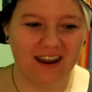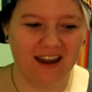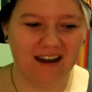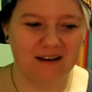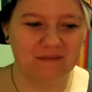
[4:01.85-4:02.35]

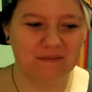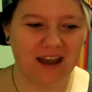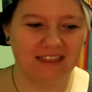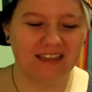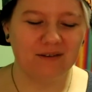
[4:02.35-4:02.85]
Um,
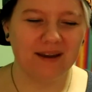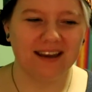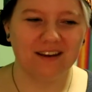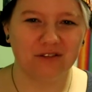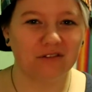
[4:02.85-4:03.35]
I think we
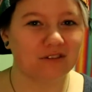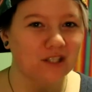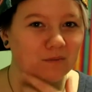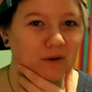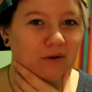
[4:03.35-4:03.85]
had to throw the
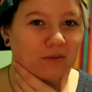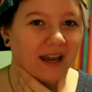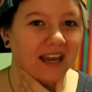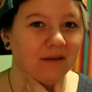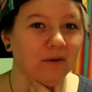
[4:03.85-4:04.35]
spoon away,